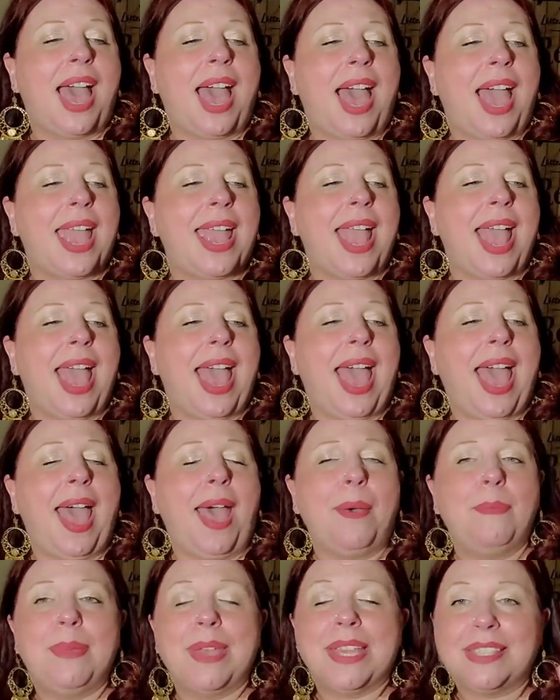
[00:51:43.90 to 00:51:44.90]
I
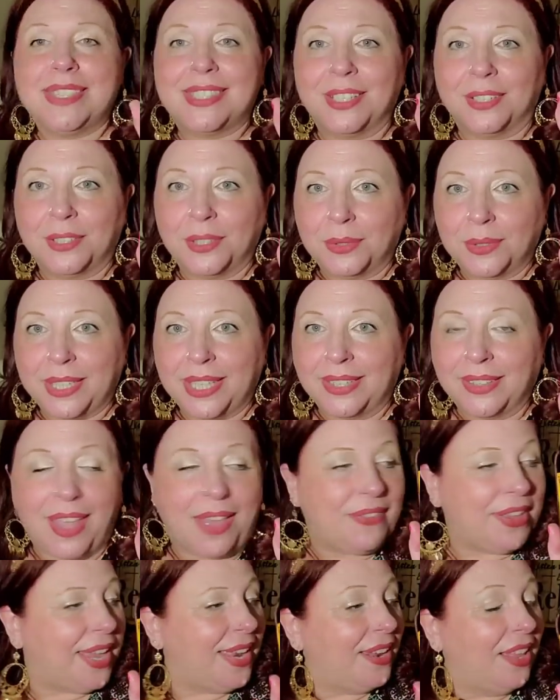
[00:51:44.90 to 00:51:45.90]
absolutely
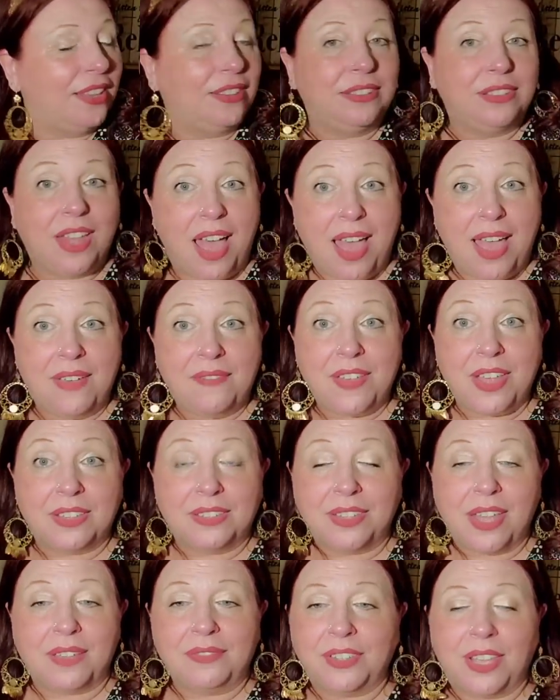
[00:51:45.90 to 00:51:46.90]
love it. Love,
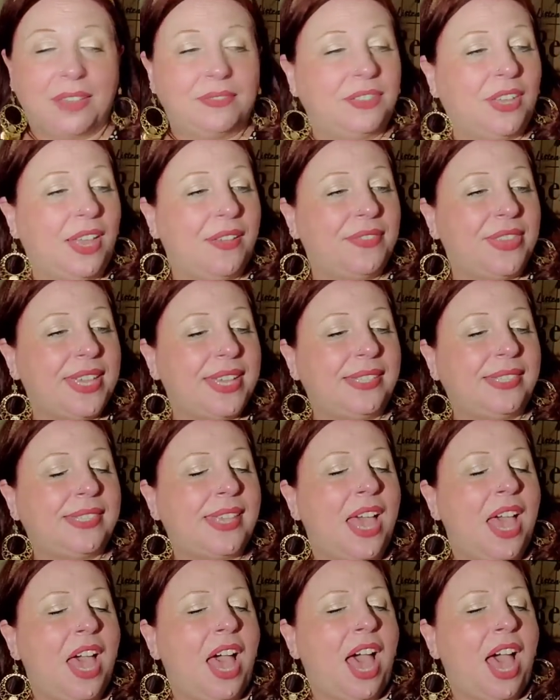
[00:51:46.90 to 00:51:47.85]
love, love, love this.